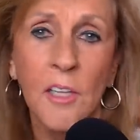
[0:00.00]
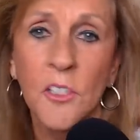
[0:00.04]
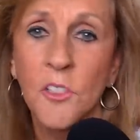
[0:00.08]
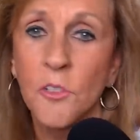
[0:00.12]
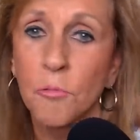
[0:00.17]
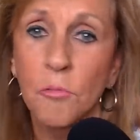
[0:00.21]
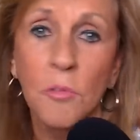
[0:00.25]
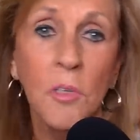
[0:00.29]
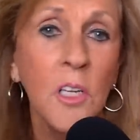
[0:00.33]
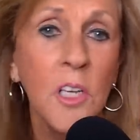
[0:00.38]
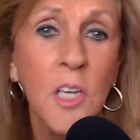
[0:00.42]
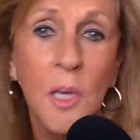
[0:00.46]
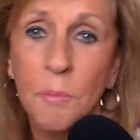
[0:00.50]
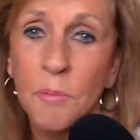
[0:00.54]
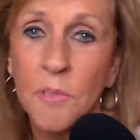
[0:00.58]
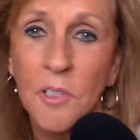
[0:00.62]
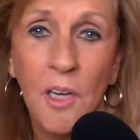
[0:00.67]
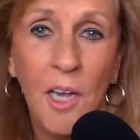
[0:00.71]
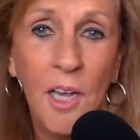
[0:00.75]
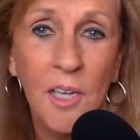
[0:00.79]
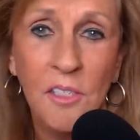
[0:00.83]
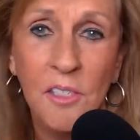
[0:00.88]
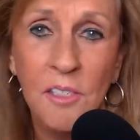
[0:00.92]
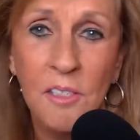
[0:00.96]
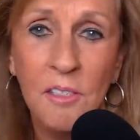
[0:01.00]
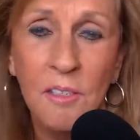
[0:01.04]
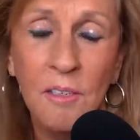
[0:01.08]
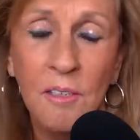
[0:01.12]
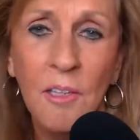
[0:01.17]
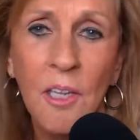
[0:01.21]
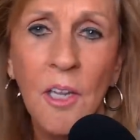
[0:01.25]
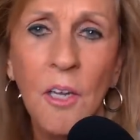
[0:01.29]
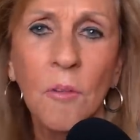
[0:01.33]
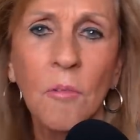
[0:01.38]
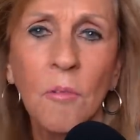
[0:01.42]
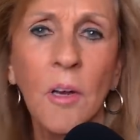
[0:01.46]
It's really up to us,
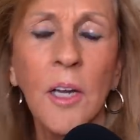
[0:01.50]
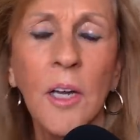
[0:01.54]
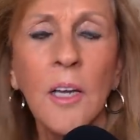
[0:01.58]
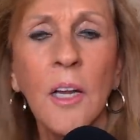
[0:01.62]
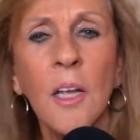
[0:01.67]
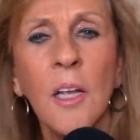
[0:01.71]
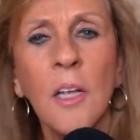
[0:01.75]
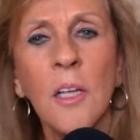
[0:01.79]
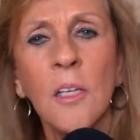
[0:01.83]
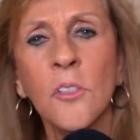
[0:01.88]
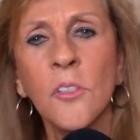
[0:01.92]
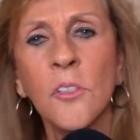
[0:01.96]
right?